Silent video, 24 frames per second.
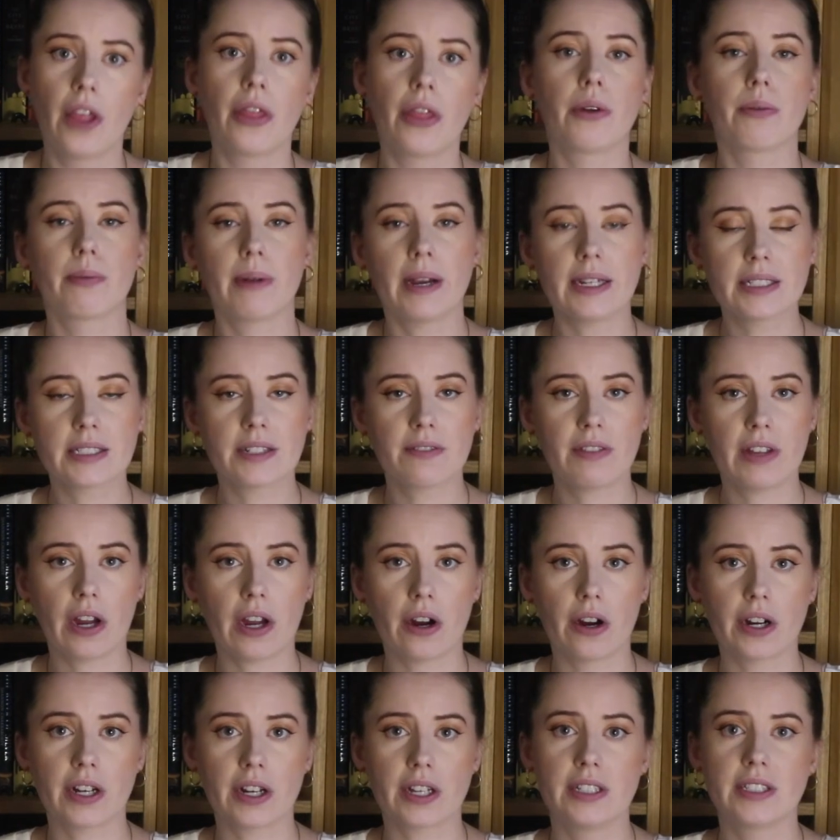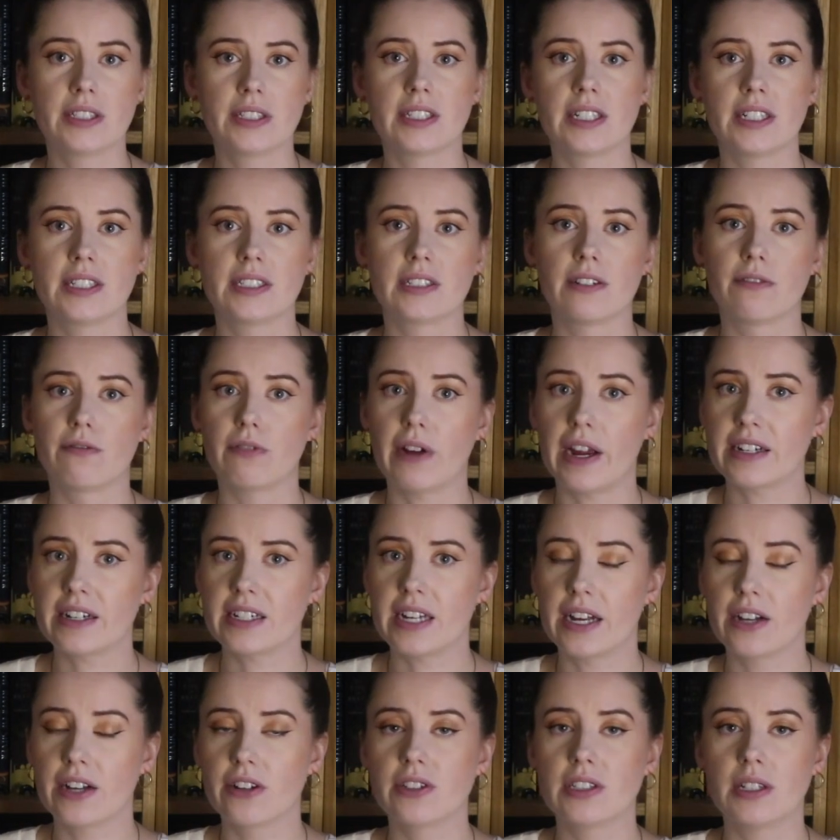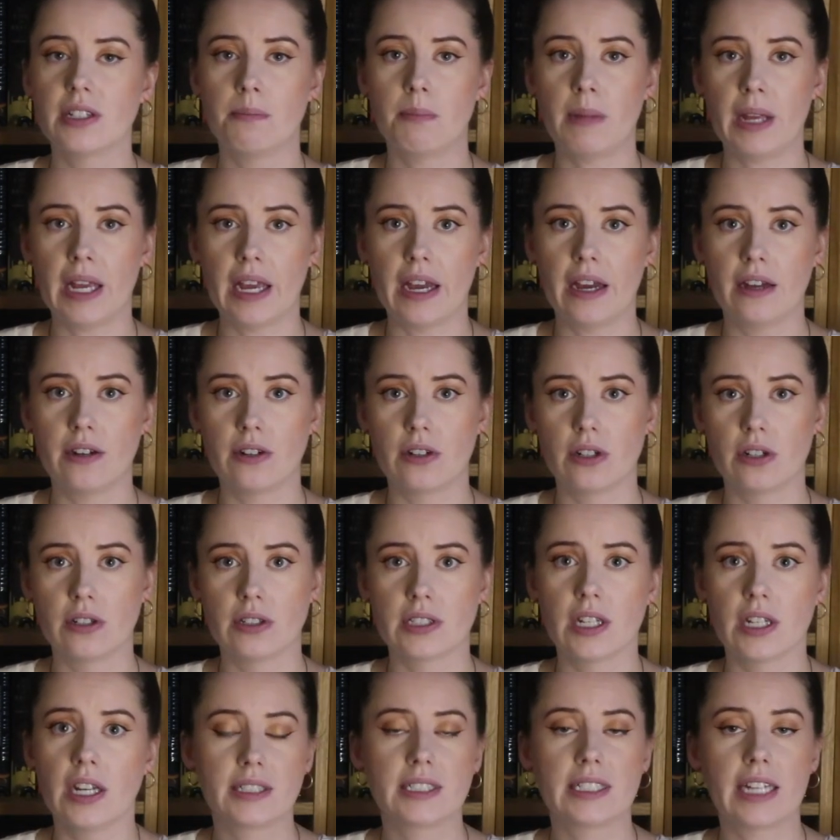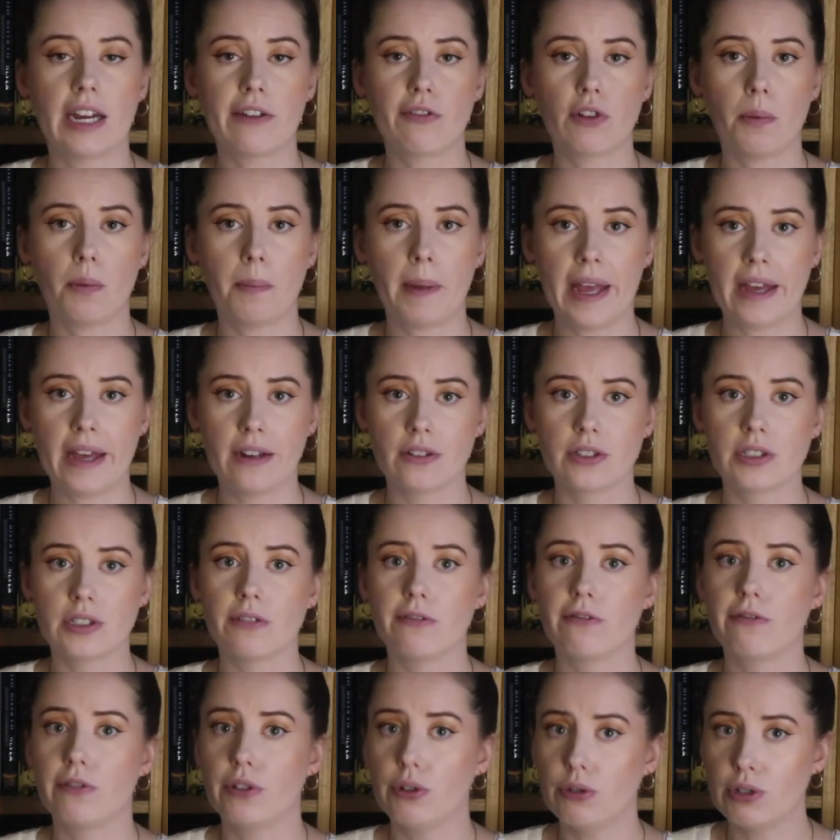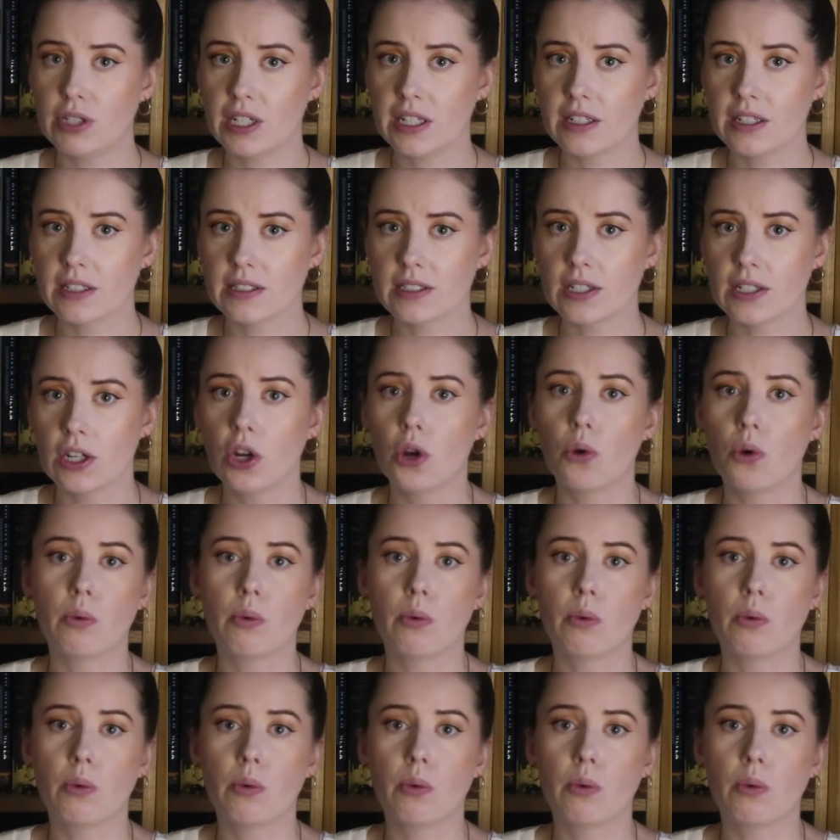The rest of the art consists of rectangles and meanders, several panels of flutings,